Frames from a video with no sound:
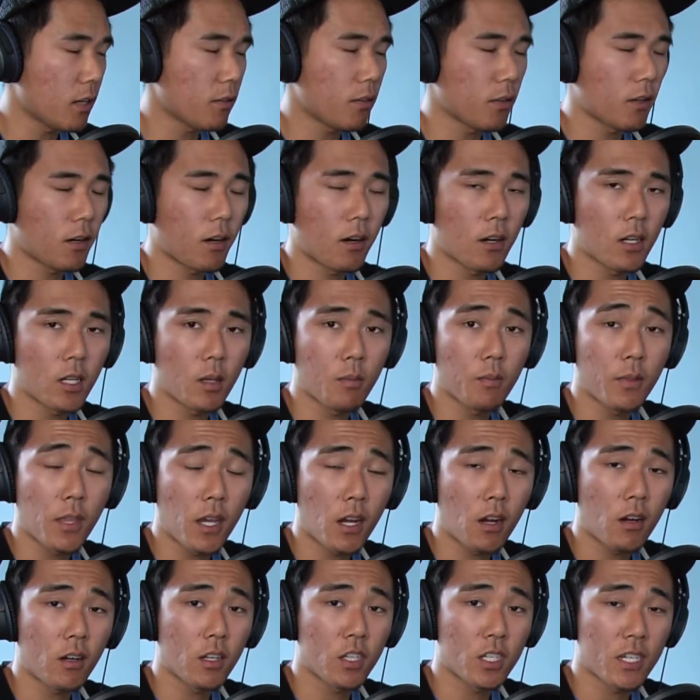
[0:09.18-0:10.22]
out the card up
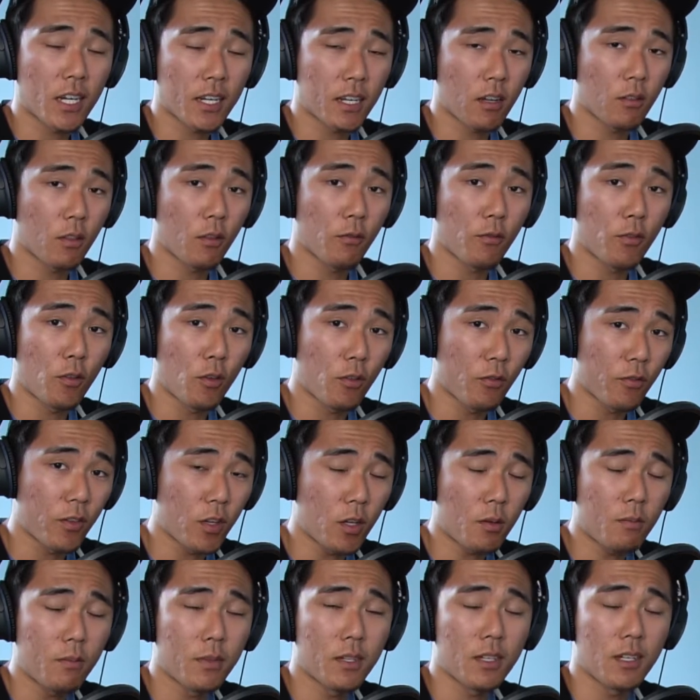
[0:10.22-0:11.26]
there to check out the full
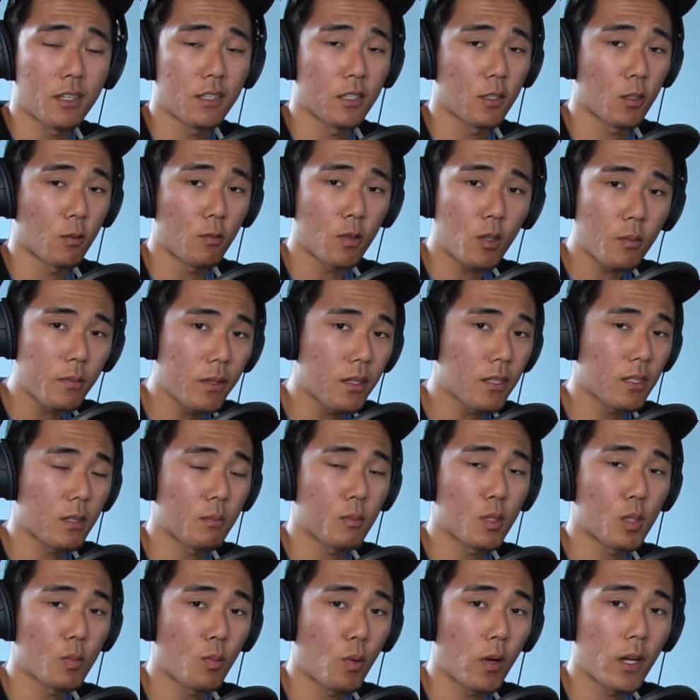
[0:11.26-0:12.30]
film because there will be
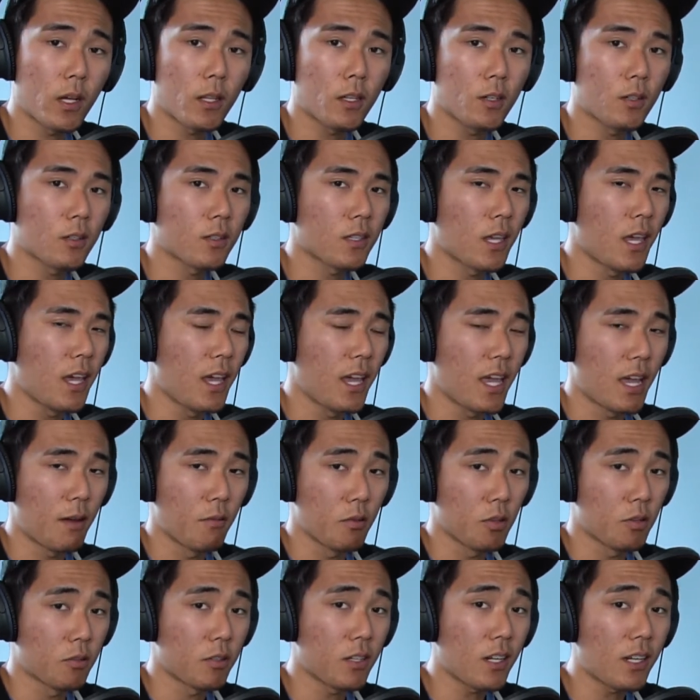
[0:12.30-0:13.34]
some spoilers.
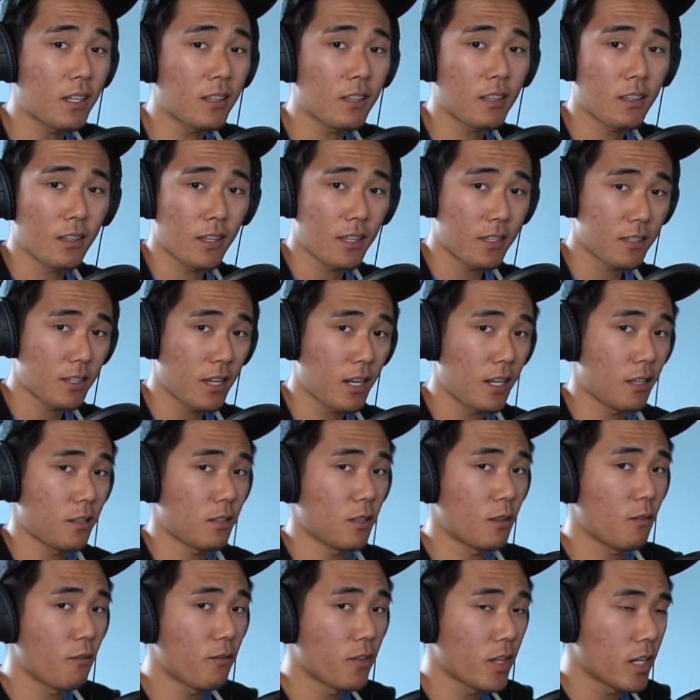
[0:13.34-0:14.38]
And when you're done, let's get
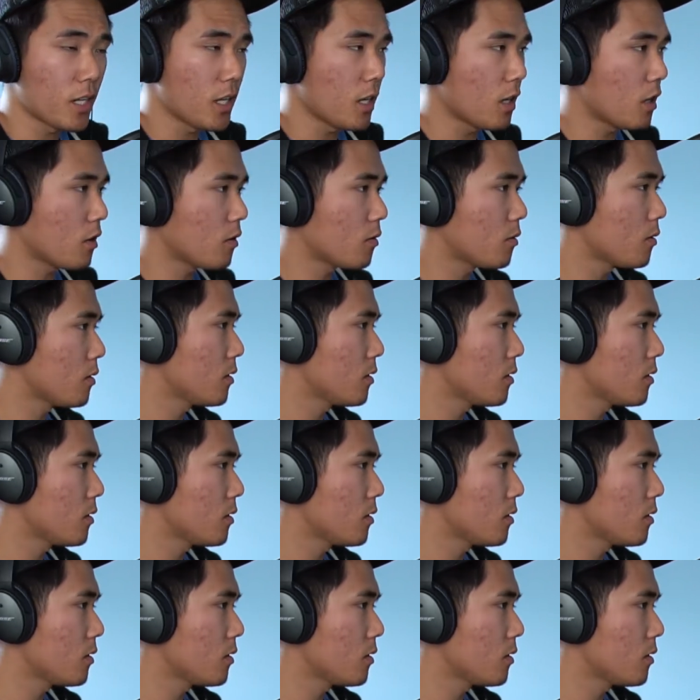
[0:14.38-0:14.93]
into the video.